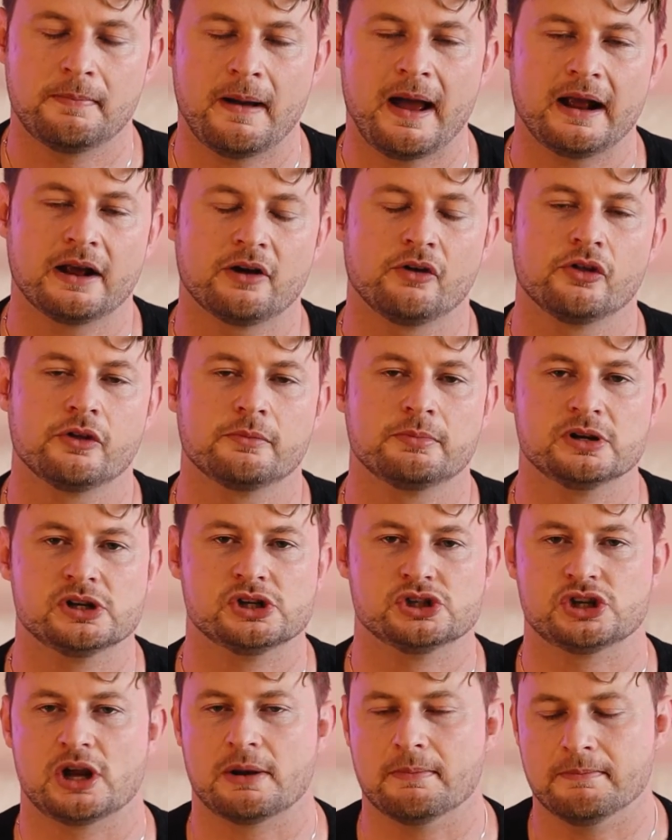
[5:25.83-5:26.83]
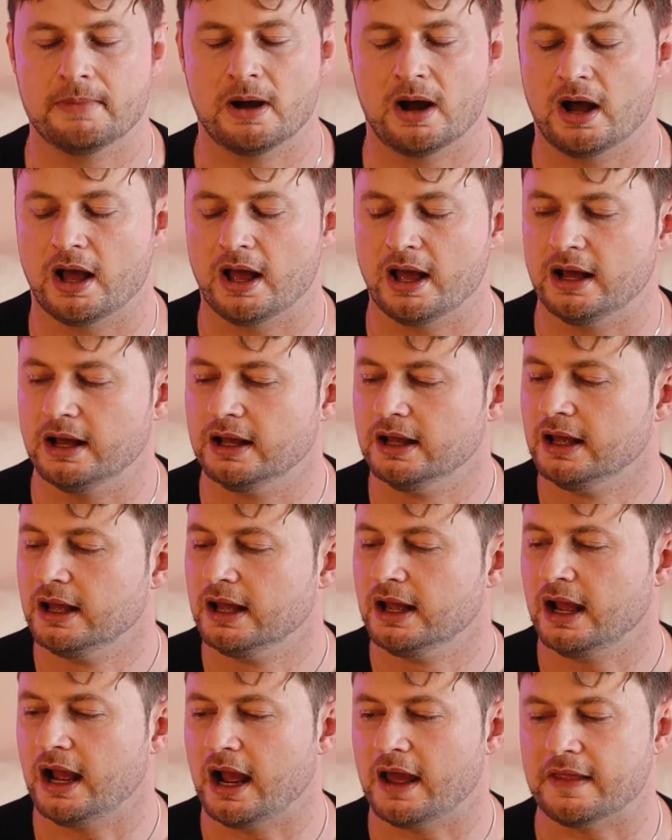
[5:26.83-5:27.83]
back on the British Empire
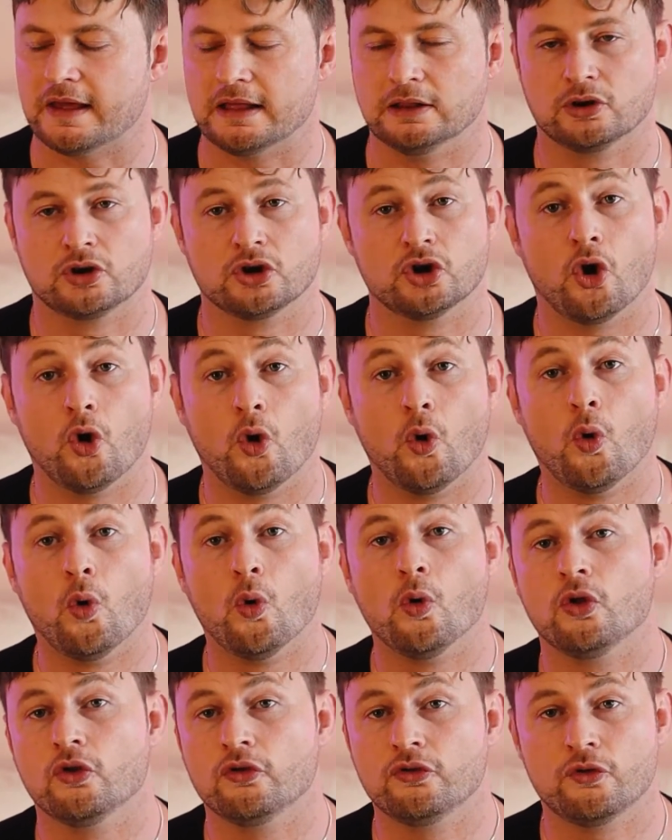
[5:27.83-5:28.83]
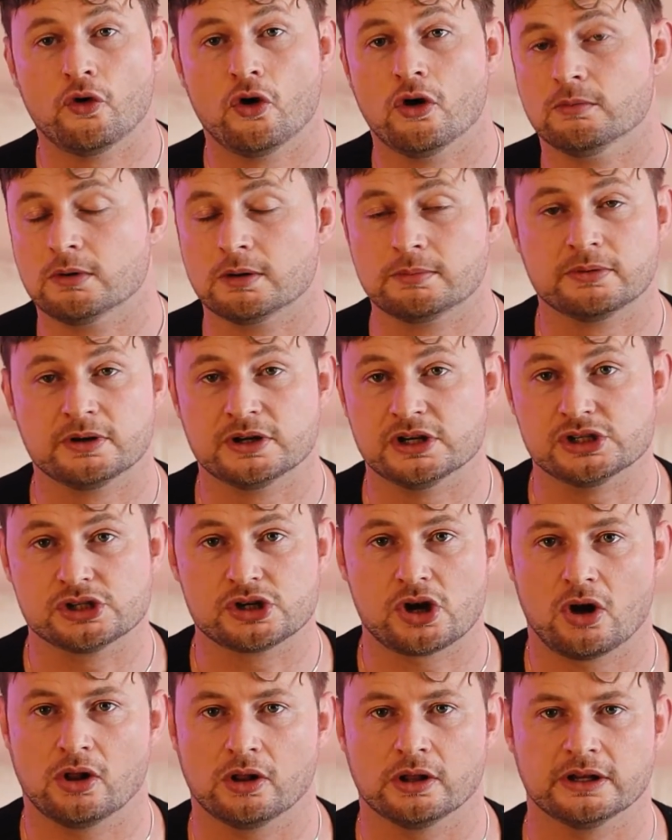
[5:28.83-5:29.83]
and they look at all the former British
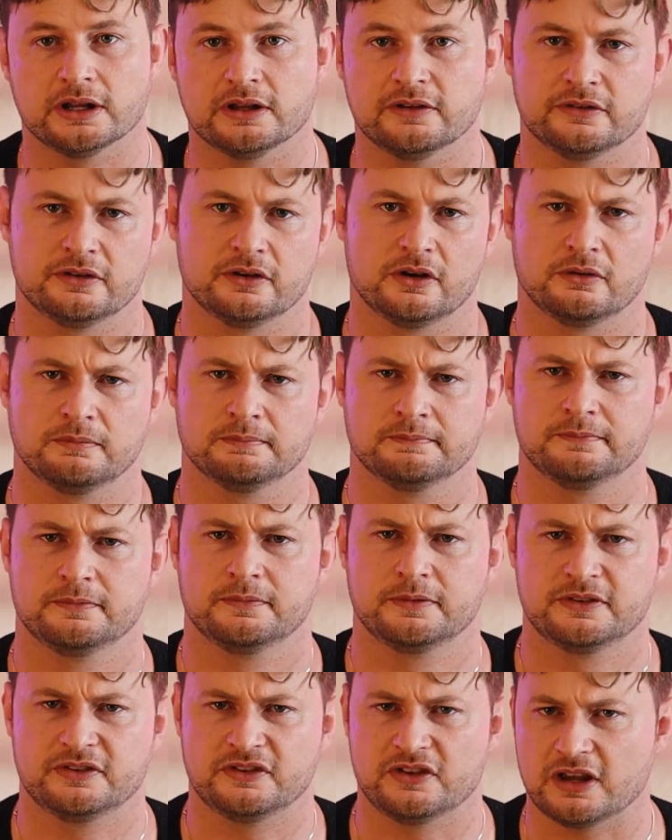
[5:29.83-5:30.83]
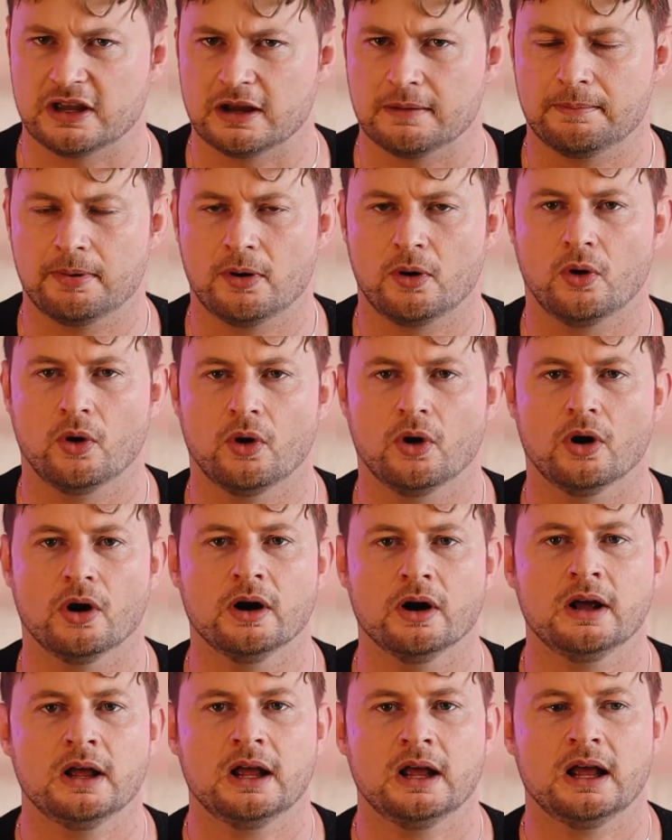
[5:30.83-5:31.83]
colonies,
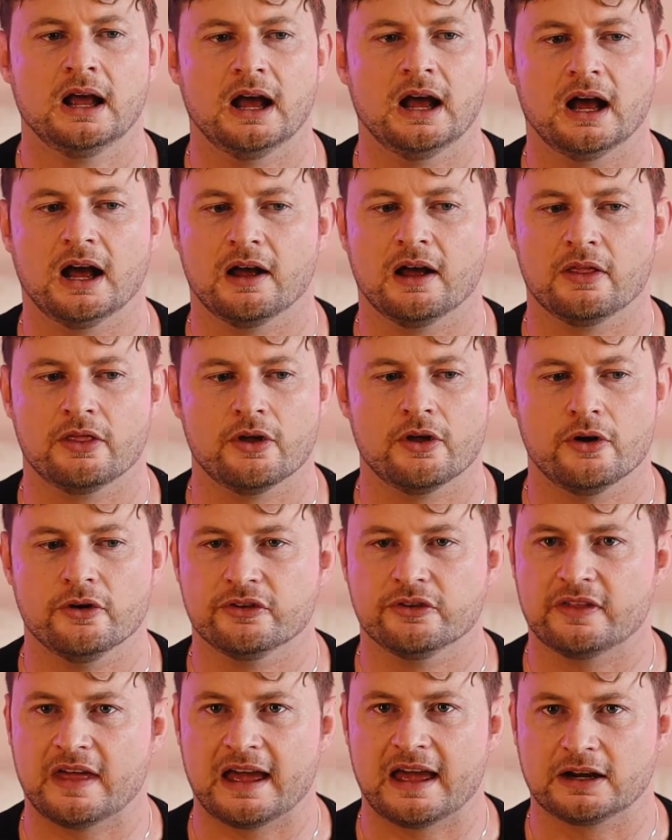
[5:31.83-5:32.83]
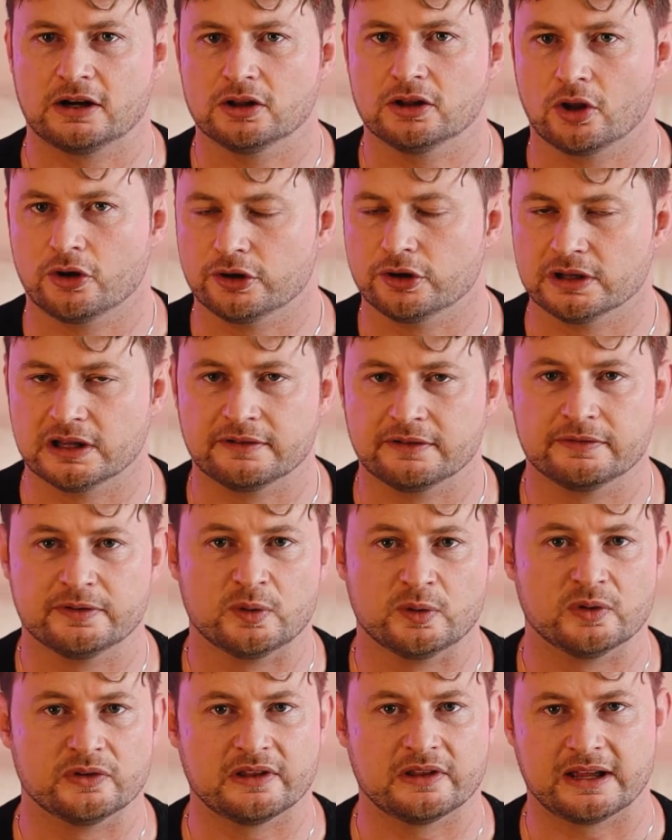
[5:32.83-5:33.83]
Singapore, those that had colonial
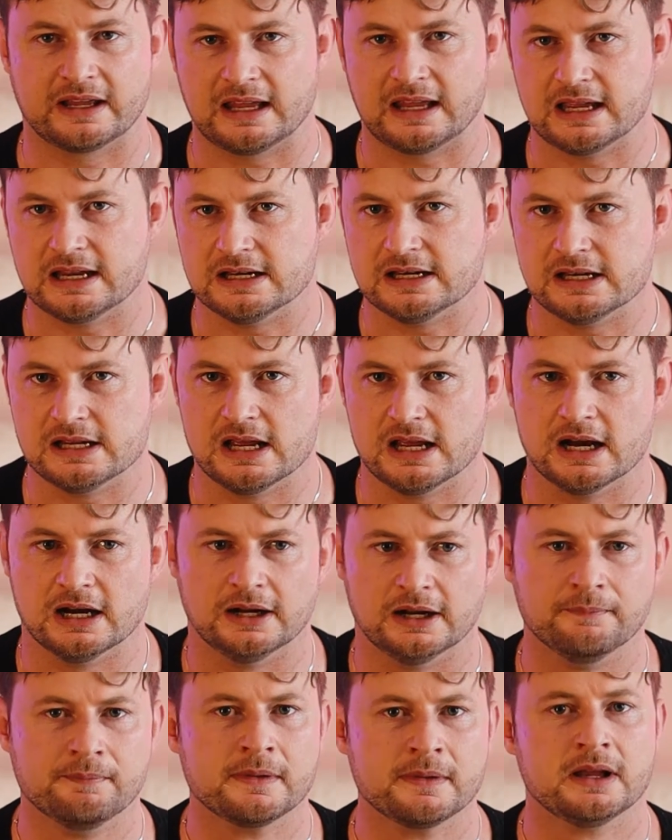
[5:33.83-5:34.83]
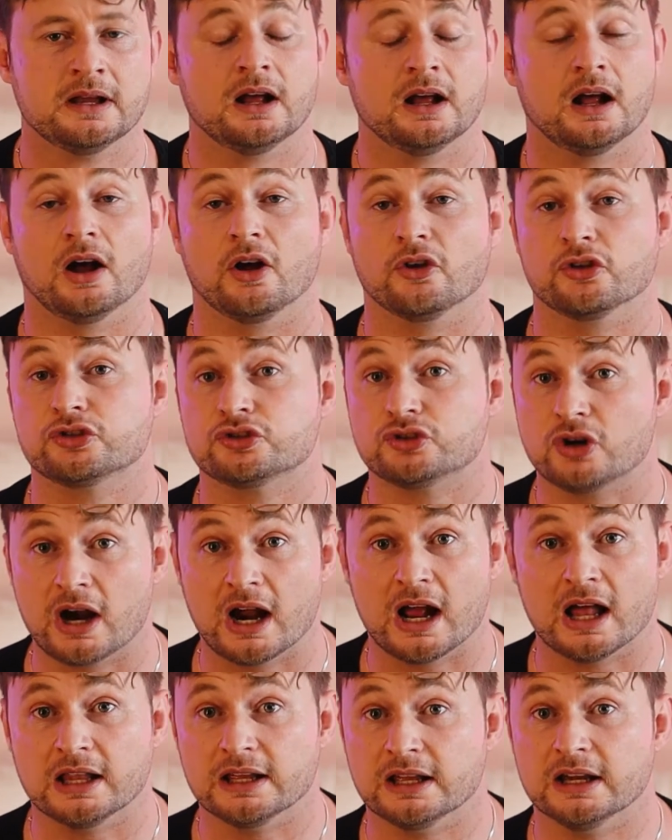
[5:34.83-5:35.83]
influence like India,
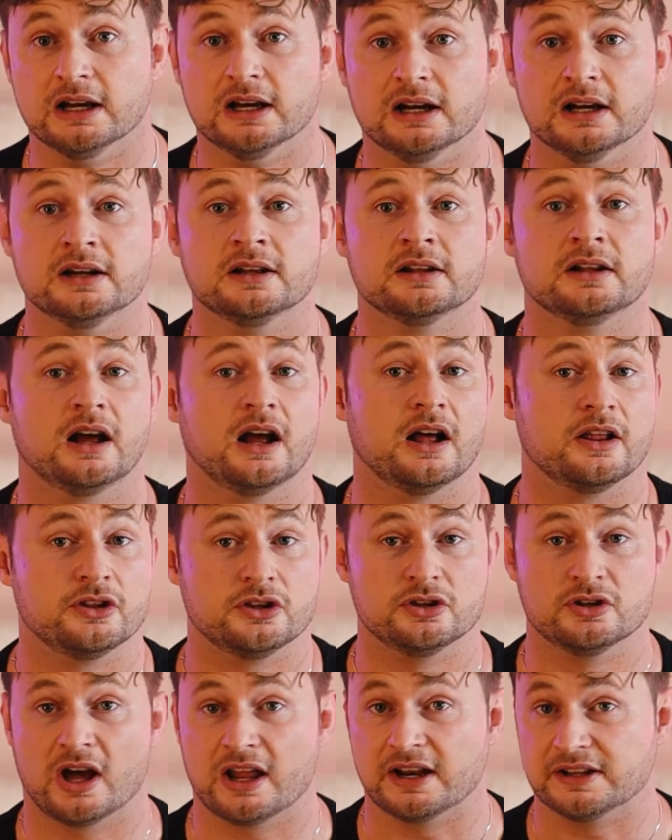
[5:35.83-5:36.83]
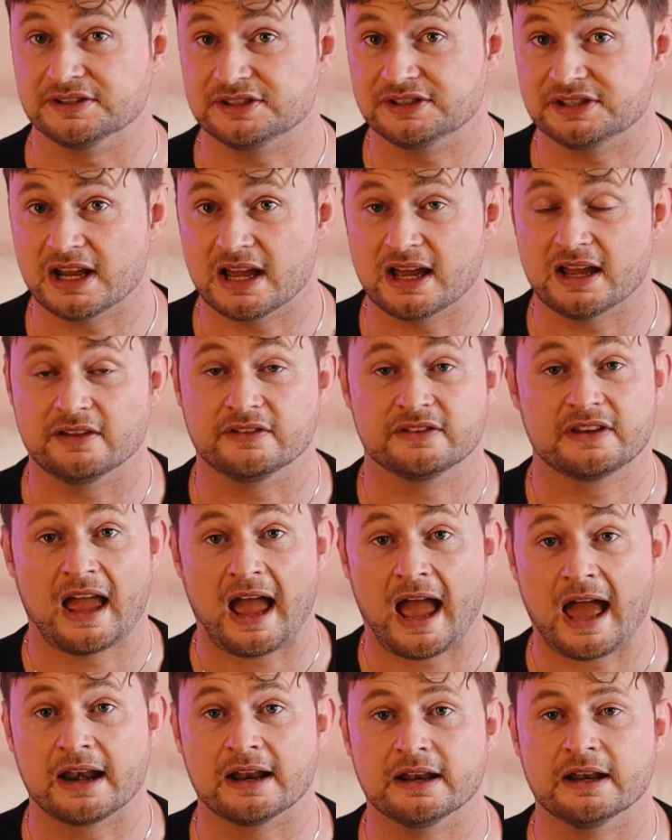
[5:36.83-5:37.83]
Australia, the United States,
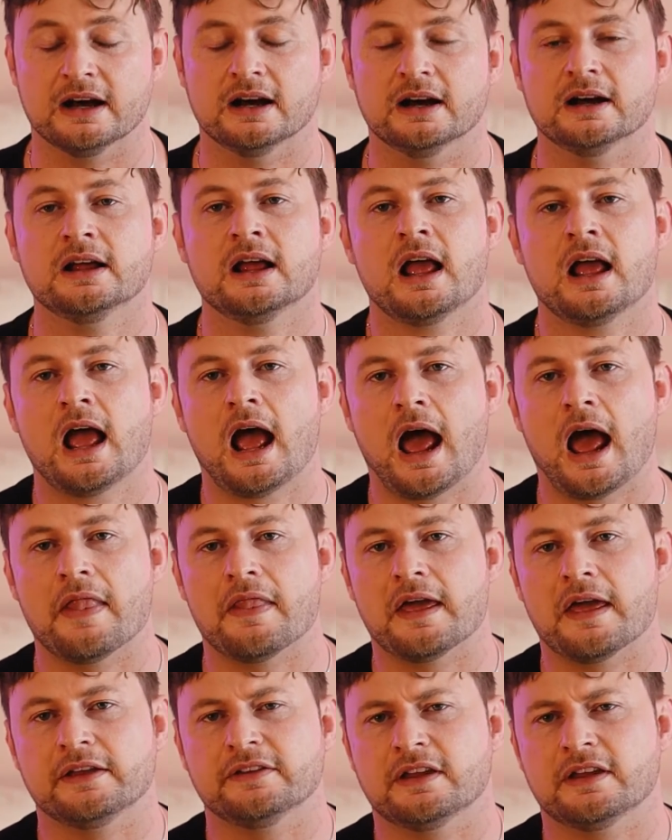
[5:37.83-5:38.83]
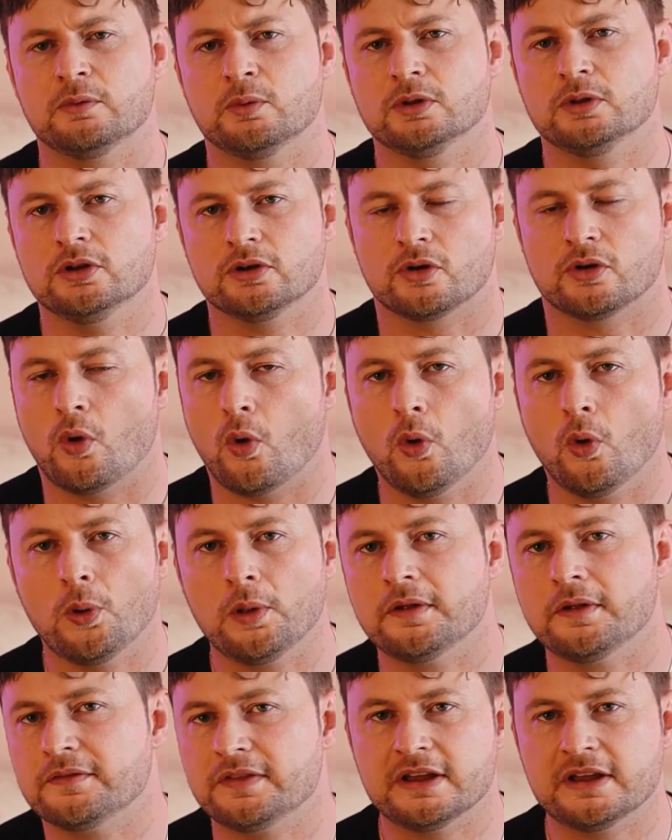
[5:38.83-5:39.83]
Canada, and they say, well, look,
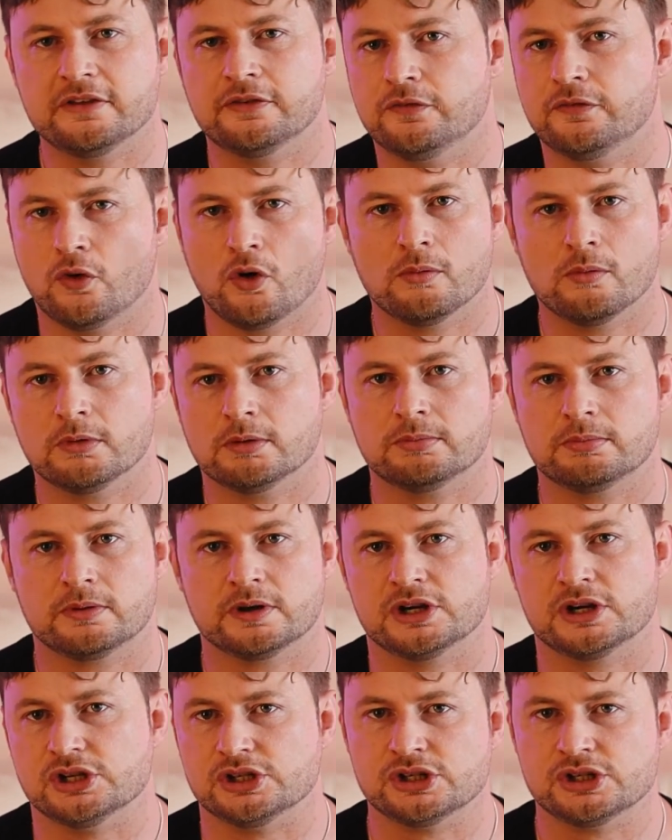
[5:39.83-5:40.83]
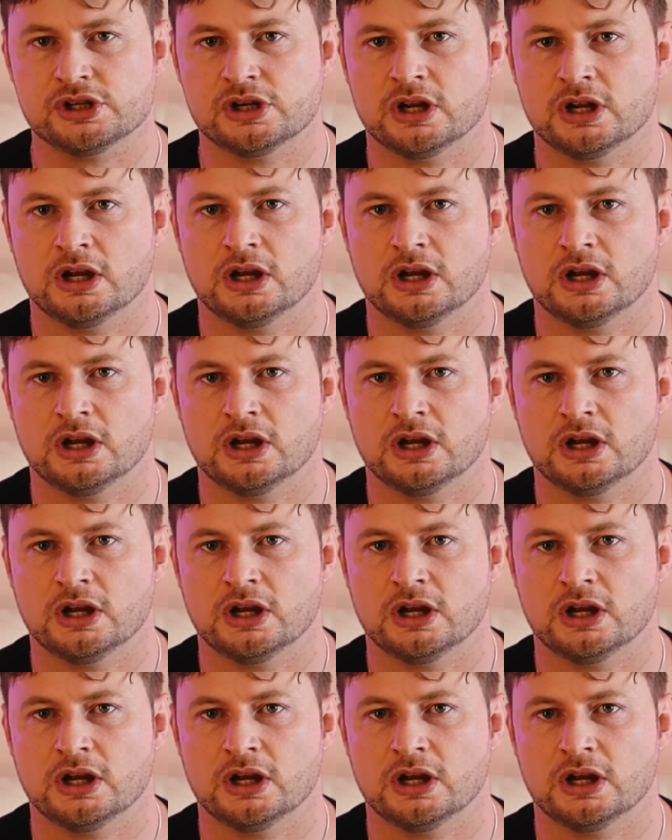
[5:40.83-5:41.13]
all of these former British